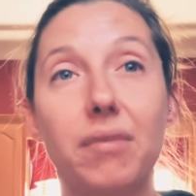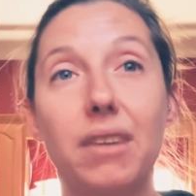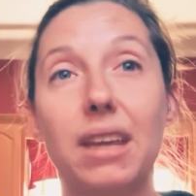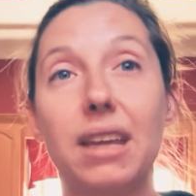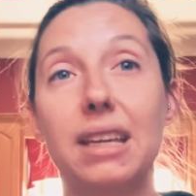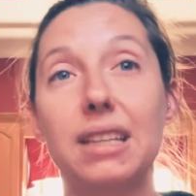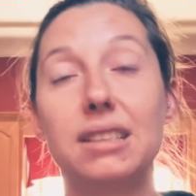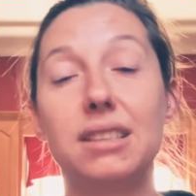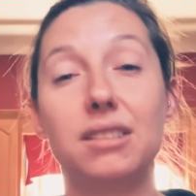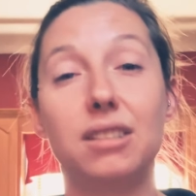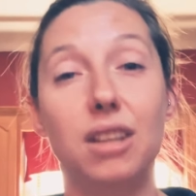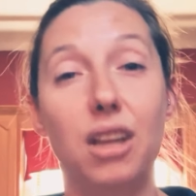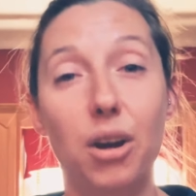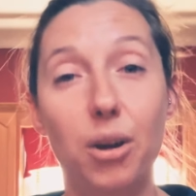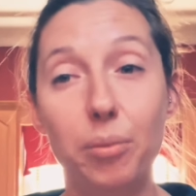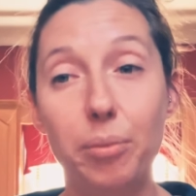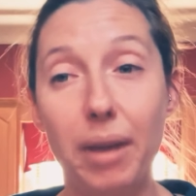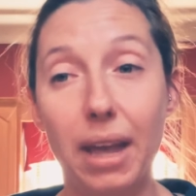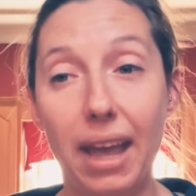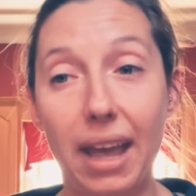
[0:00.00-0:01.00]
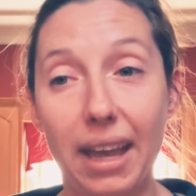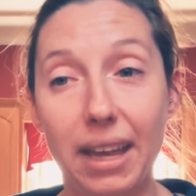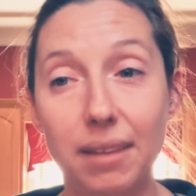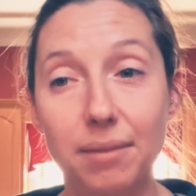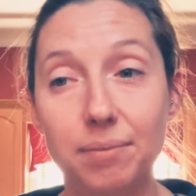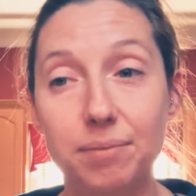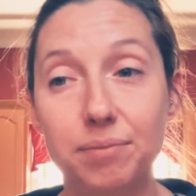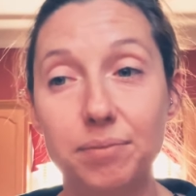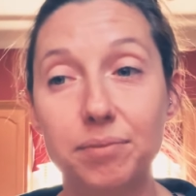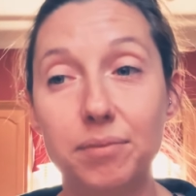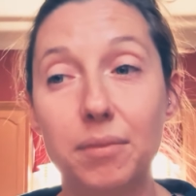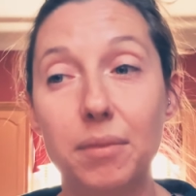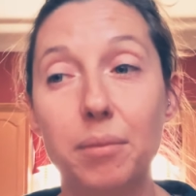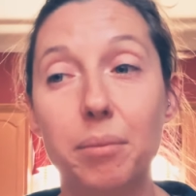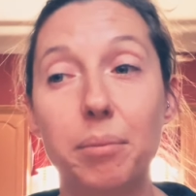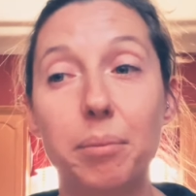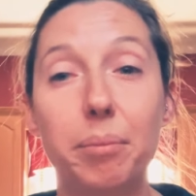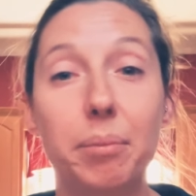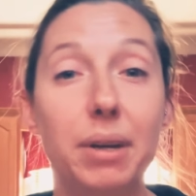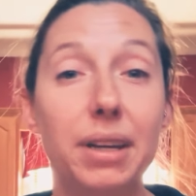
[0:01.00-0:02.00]
It's low pay,
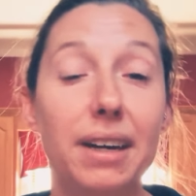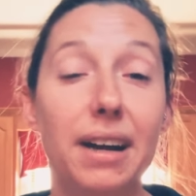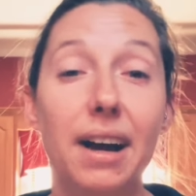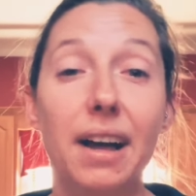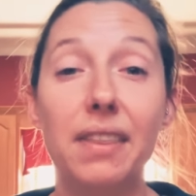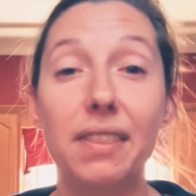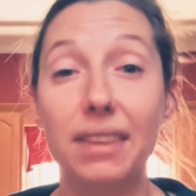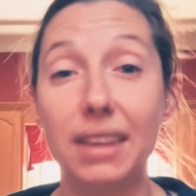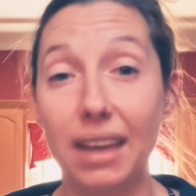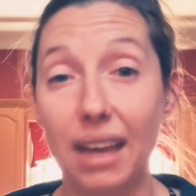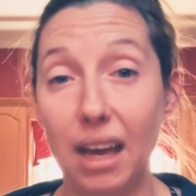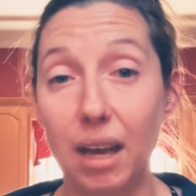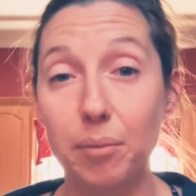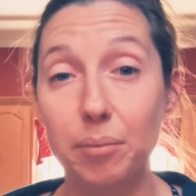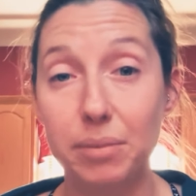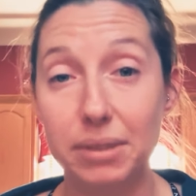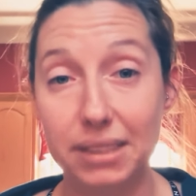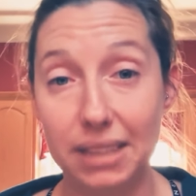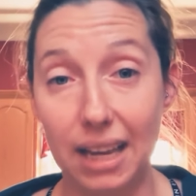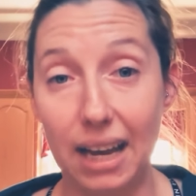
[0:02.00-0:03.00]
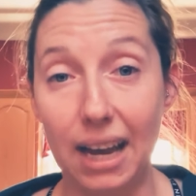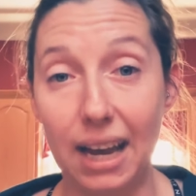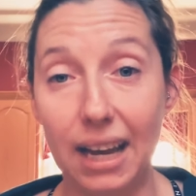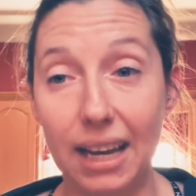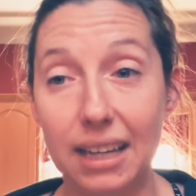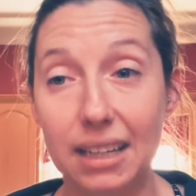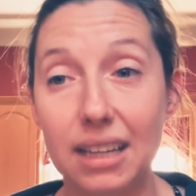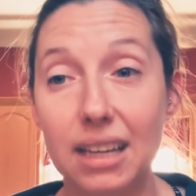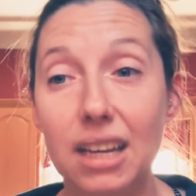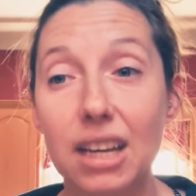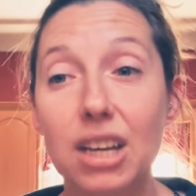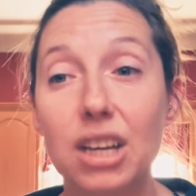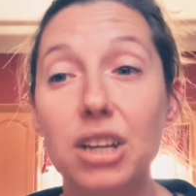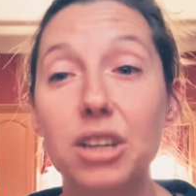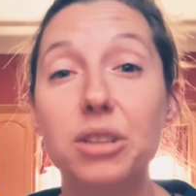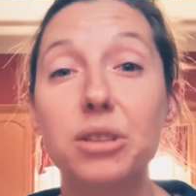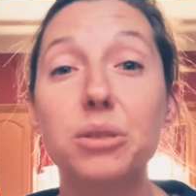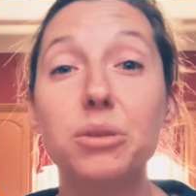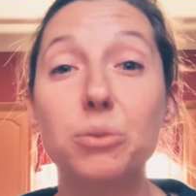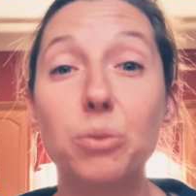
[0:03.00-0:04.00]
but on the upside,
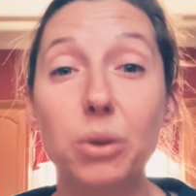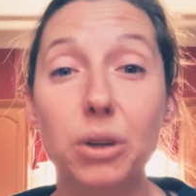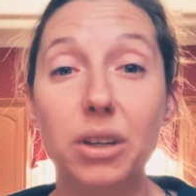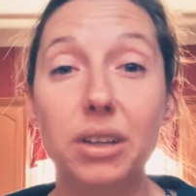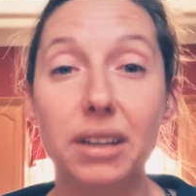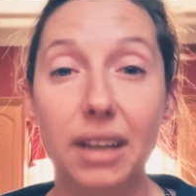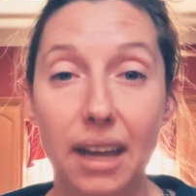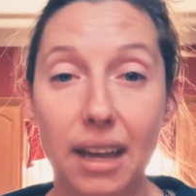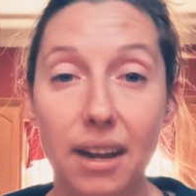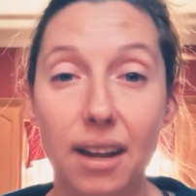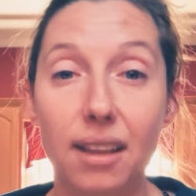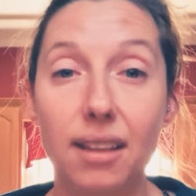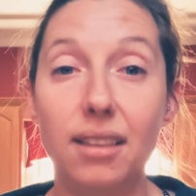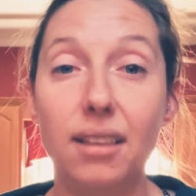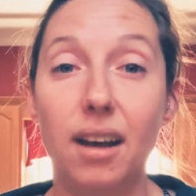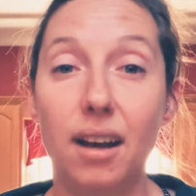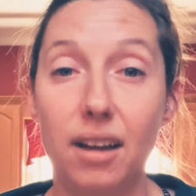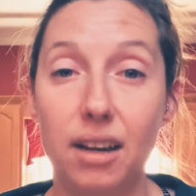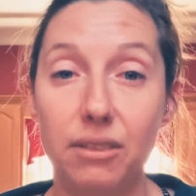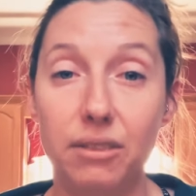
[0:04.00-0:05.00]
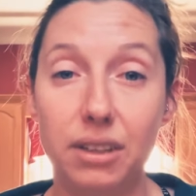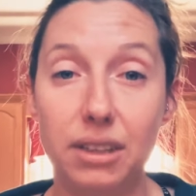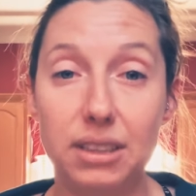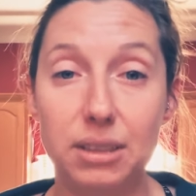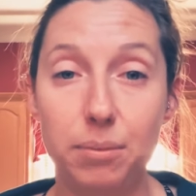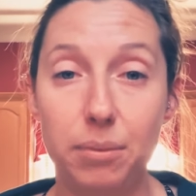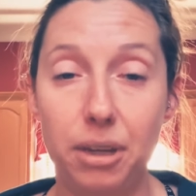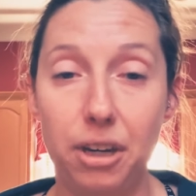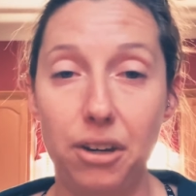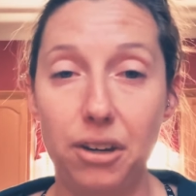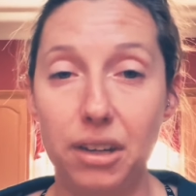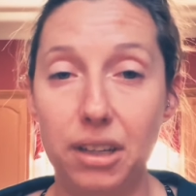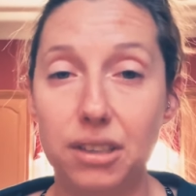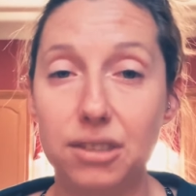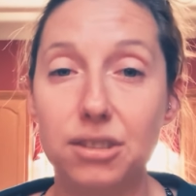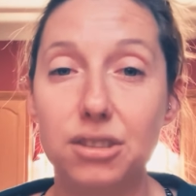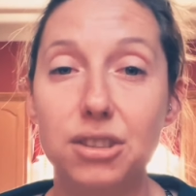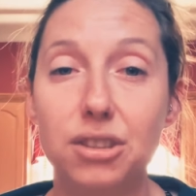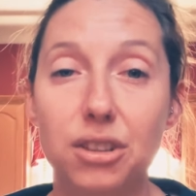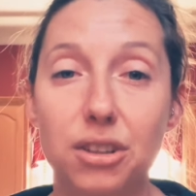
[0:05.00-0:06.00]
you will get a lot of experience.